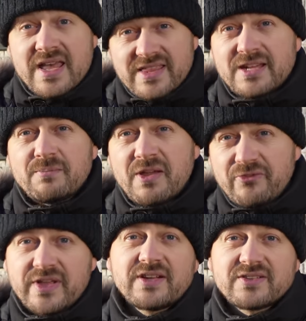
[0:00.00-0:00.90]
then my
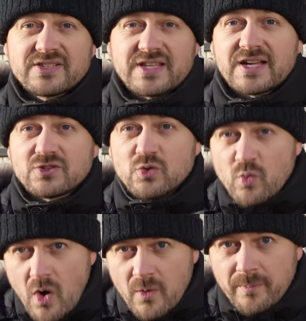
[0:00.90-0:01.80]
fingers start to
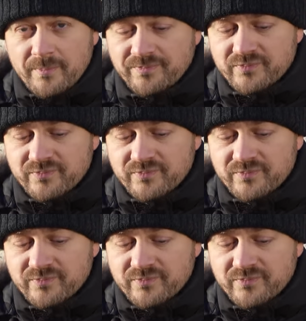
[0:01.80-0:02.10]
warm.